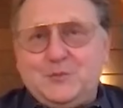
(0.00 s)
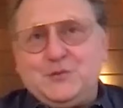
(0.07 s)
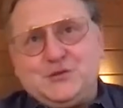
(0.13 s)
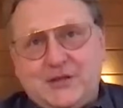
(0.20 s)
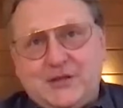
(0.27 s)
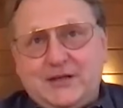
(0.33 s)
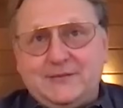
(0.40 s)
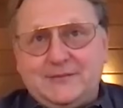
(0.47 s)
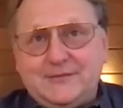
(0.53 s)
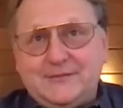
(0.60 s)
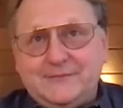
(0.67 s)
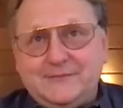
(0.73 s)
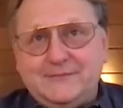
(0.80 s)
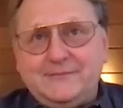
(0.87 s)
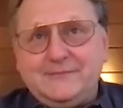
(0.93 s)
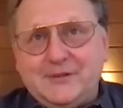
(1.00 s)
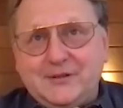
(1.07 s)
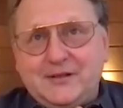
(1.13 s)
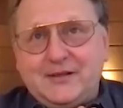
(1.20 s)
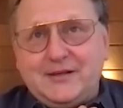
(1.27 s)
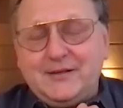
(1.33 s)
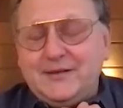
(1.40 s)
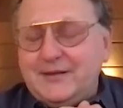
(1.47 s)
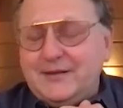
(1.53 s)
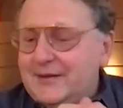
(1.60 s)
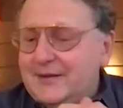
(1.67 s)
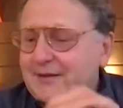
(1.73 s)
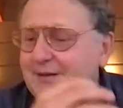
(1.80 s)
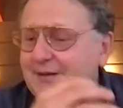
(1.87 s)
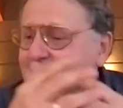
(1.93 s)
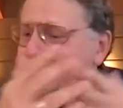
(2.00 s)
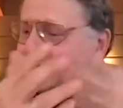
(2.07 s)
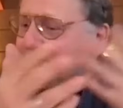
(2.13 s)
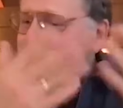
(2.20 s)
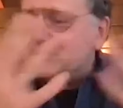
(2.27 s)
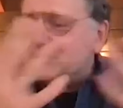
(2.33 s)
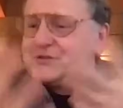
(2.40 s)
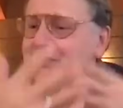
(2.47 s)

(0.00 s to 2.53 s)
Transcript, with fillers: percent. Okay. And it just